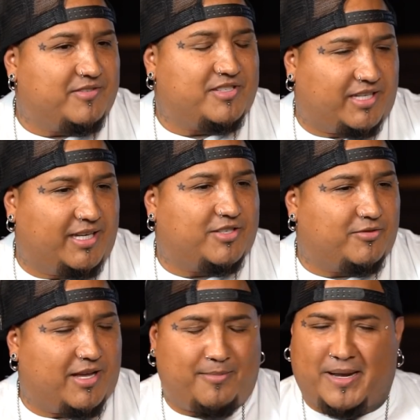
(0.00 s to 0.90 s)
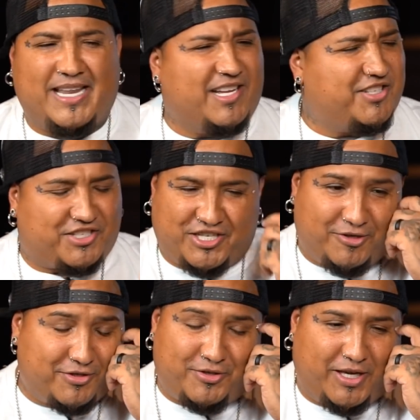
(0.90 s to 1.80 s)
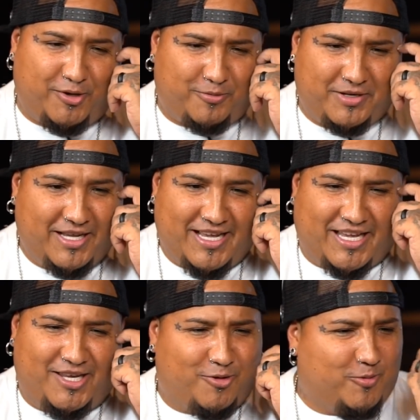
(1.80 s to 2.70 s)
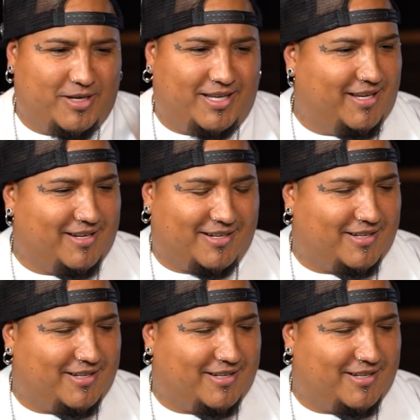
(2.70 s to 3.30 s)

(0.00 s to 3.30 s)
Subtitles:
in Seguin too. Yeah. My dad just chills, dude. He don't really.